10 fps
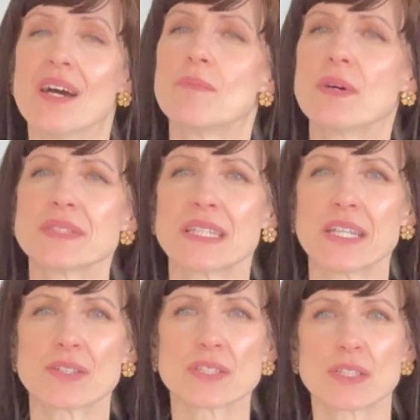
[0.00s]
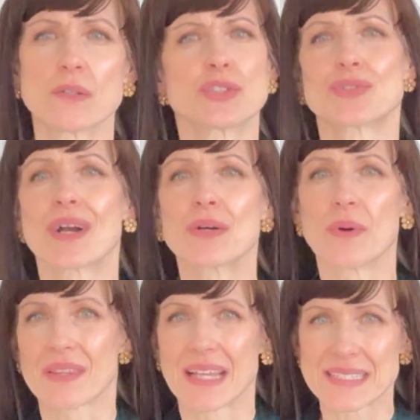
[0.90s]
Most teachers don't struggle
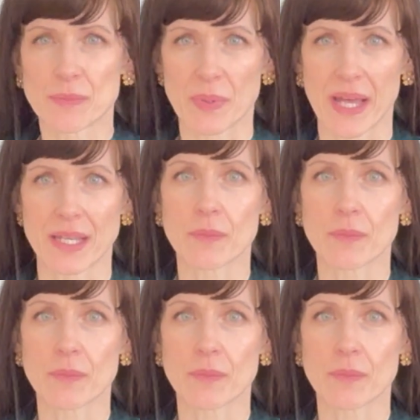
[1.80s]
with lesson planning